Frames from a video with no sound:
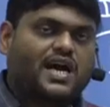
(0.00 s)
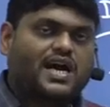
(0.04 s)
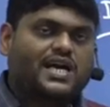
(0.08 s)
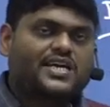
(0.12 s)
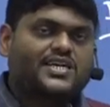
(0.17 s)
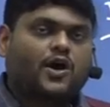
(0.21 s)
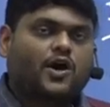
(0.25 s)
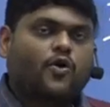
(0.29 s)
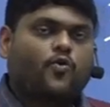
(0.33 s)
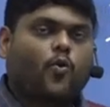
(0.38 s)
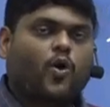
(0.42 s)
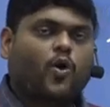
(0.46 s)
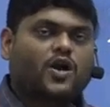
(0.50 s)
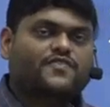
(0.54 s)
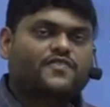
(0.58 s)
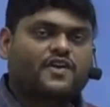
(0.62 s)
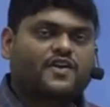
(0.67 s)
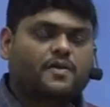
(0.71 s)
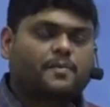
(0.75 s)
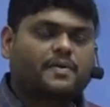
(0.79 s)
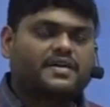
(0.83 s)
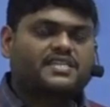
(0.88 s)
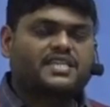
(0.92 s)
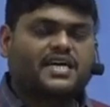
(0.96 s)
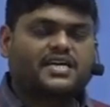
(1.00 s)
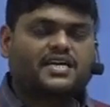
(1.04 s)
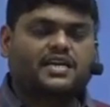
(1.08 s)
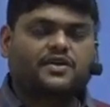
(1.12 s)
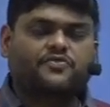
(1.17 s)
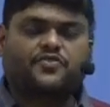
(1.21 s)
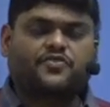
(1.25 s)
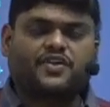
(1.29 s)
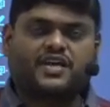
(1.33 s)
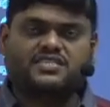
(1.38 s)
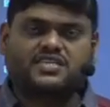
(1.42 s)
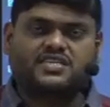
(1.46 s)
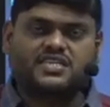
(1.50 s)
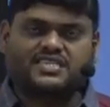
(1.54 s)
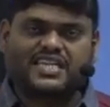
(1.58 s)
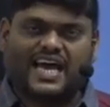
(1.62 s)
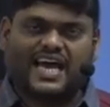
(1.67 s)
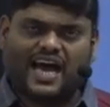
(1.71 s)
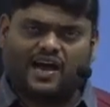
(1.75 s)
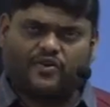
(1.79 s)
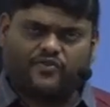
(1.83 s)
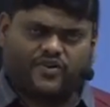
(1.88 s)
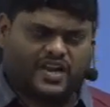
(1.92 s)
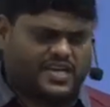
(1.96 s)
Now what will be the difference in the
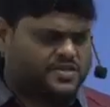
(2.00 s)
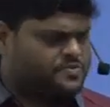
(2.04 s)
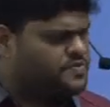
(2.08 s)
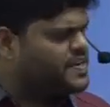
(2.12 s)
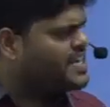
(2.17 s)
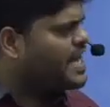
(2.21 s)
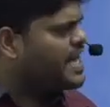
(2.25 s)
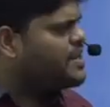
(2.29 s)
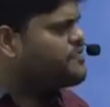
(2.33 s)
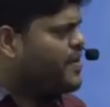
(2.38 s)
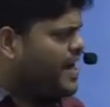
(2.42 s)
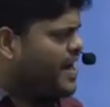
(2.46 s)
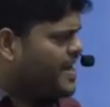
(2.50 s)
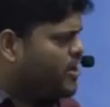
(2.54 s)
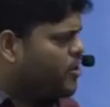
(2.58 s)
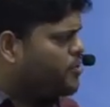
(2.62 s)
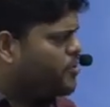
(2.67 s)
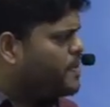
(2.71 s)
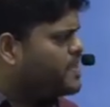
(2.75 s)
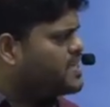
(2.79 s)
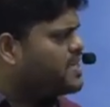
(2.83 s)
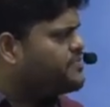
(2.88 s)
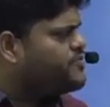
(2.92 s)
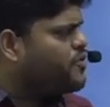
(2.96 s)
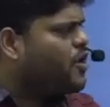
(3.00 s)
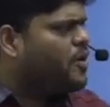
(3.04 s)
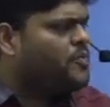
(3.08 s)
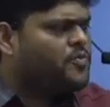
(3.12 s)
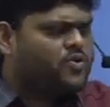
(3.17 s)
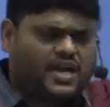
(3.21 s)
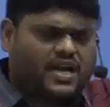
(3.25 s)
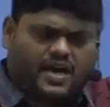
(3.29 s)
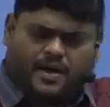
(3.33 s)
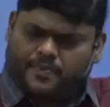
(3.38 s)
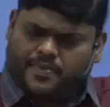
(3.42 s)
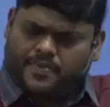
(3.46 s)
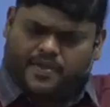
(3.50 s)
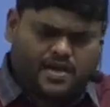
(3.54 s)
average? We can find out with the formula.